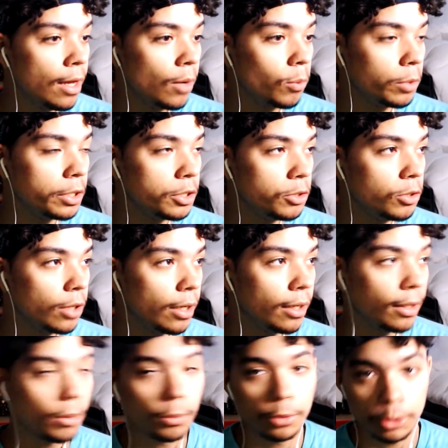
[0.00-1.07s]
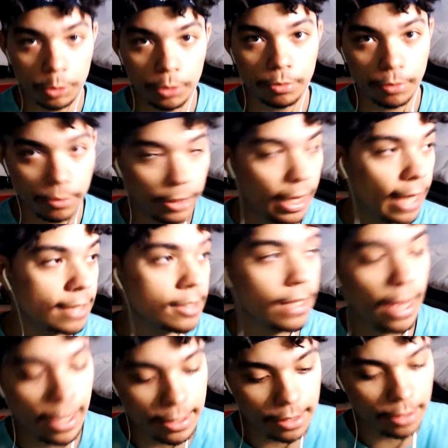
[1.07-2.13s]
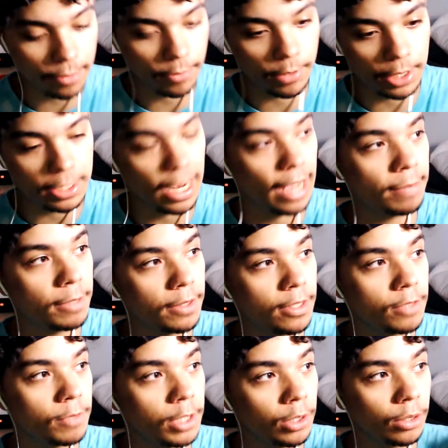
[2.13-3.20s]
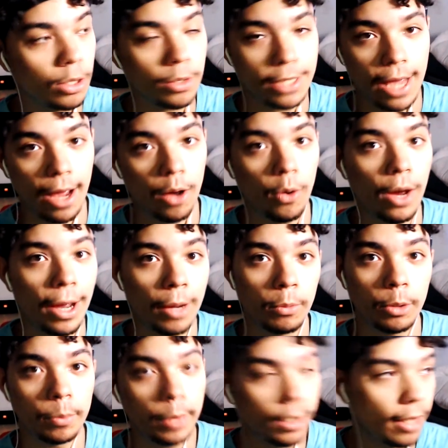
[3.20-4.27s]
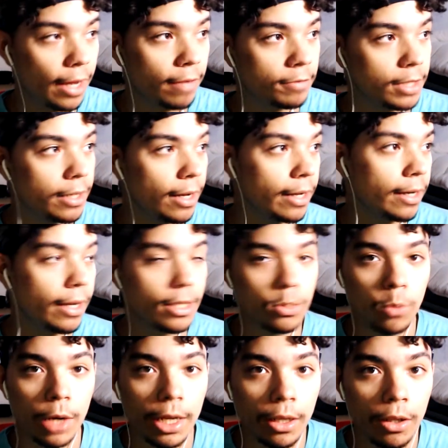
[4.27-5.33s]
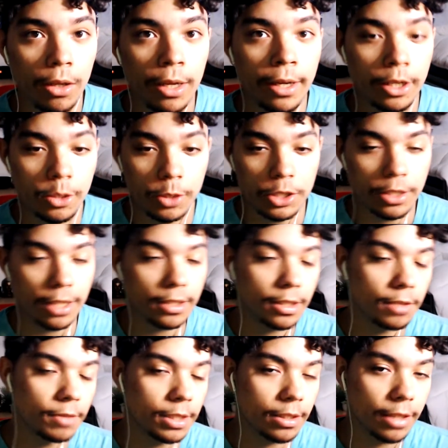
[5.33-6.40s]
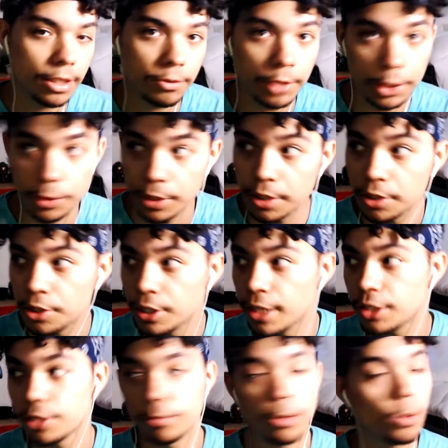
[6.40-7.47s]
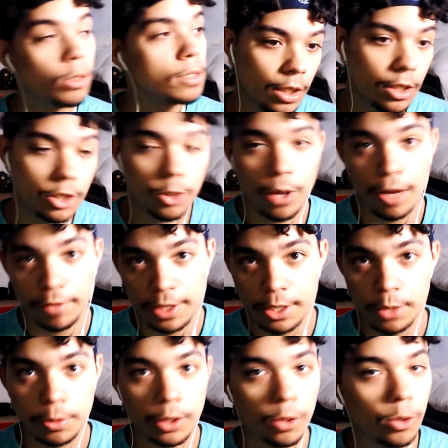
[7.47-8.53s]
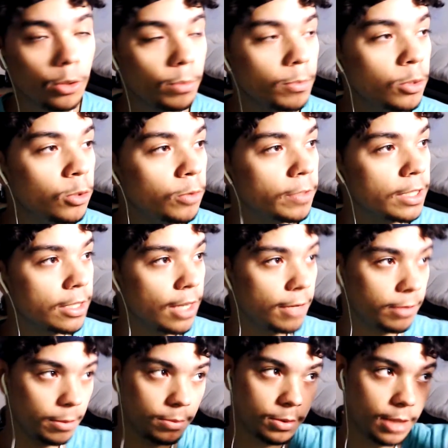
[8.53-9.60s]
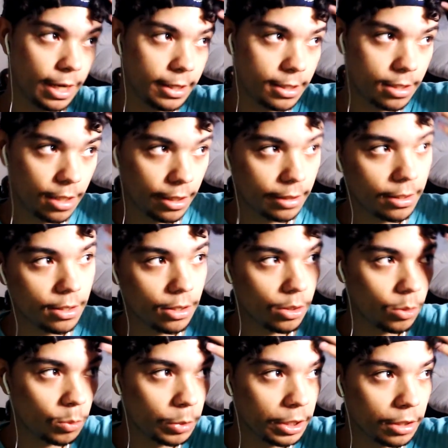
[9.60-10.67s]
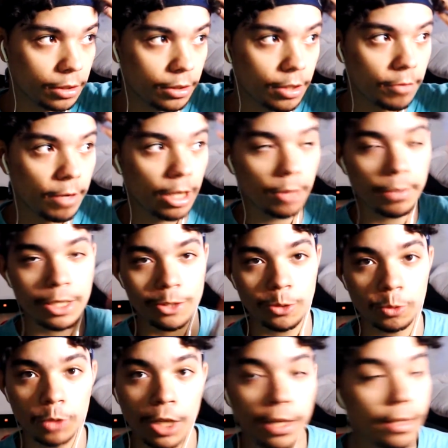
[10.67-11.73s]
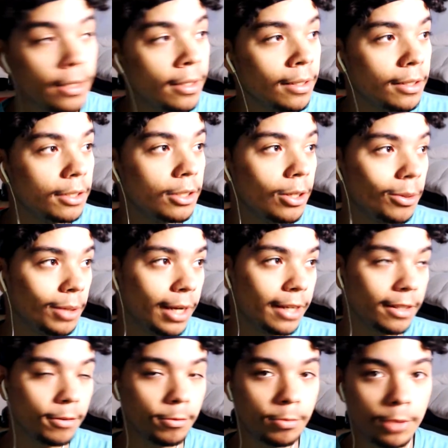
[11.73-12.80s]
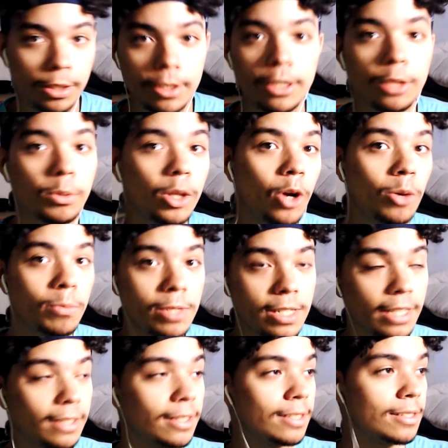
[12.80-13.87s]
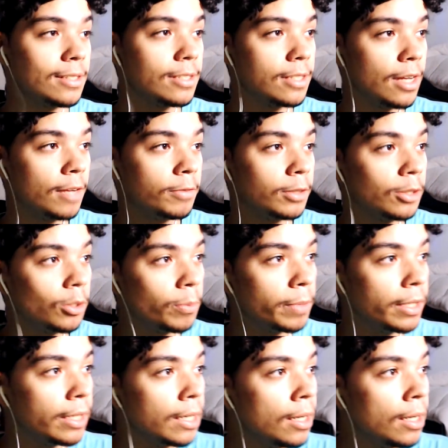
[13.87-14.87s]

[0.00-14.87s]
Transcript: when, uh, which as the, as the, the time that this video goes out, I will be live tonight as well. Twitch.tv slash VictoryTGH, of course. So obviously with the whole move and stuff, I'm kind of stuck in this little weird developmental rut, you know, kind of dealing with homesickness and stuff a little bit